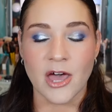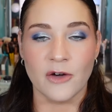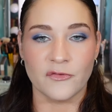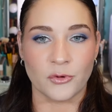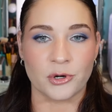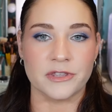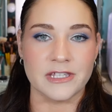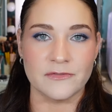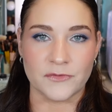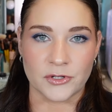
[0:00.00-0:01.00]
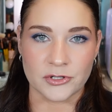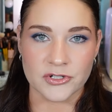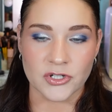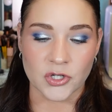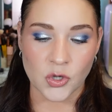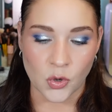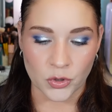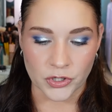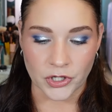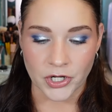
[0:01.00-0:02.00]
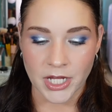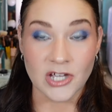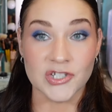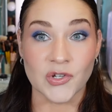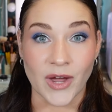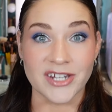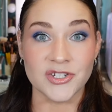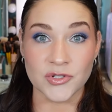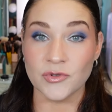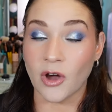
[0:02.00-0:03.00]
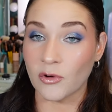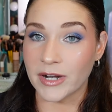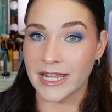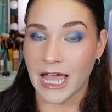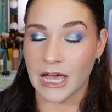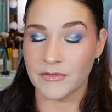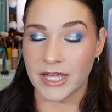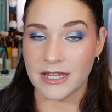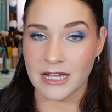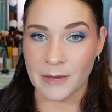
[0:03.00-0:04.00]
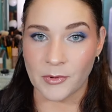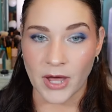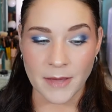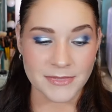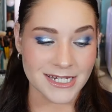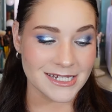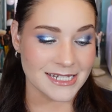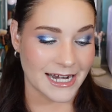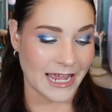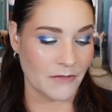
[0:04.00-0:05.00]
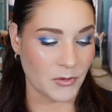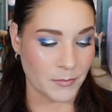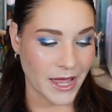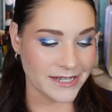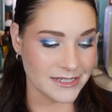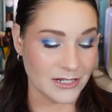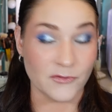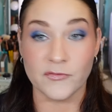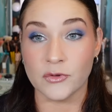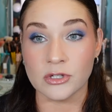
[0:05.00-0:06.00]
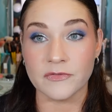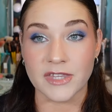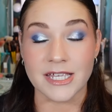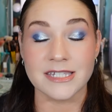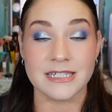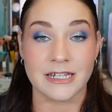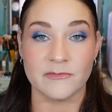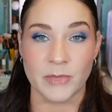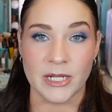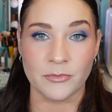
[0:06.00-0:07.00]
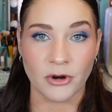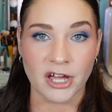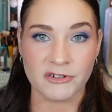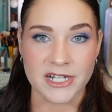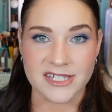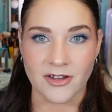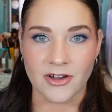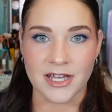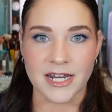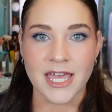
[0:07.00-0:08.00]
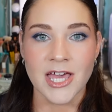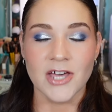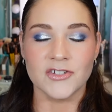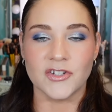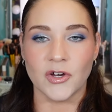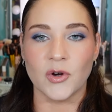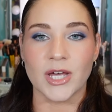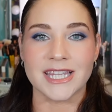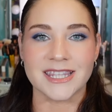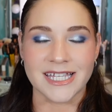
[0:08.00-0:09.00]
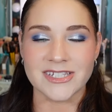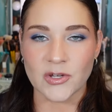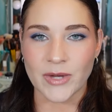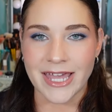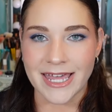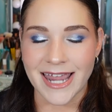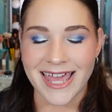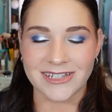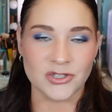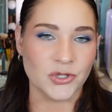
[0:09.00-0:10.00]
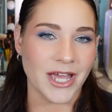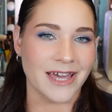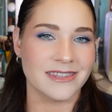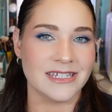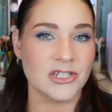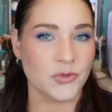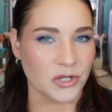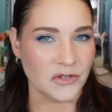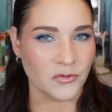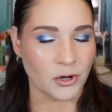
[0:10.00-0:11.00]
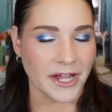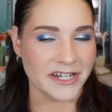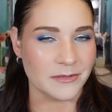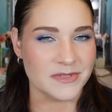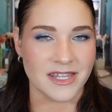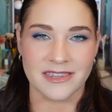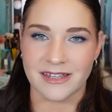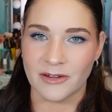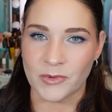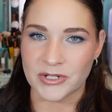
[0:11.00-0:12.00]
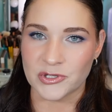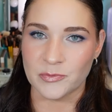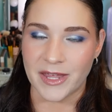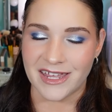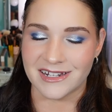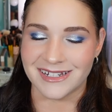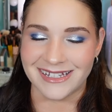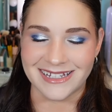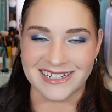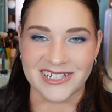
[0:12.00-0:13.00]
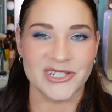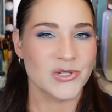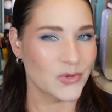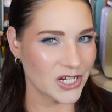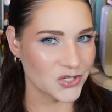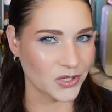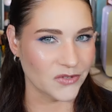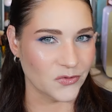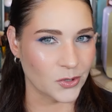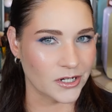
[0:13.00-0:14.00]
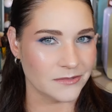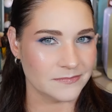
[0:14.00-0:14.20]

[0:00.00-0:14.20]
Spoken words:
for the first quarter. So I do already have a couple empties and I have a basket full of things that I've made progress on. So let's go ahead and look at the 24 items that I want to pan in 2024.